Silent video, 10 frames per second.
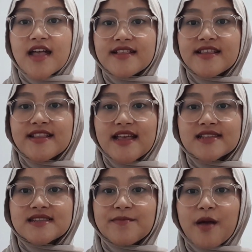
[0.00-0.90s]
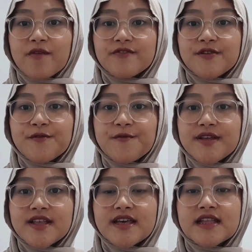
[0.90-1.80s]
The next step after
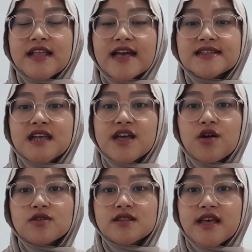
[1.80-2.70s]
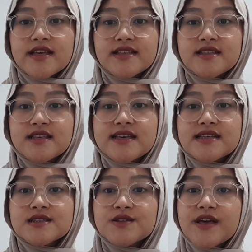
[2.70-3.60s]
creating an essay outline
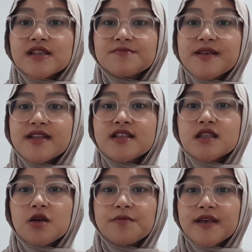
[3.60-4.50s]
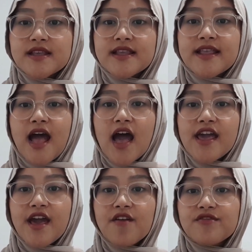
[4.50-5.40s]
is to explain the topic that I
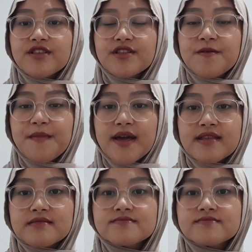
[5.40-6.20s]
have determined.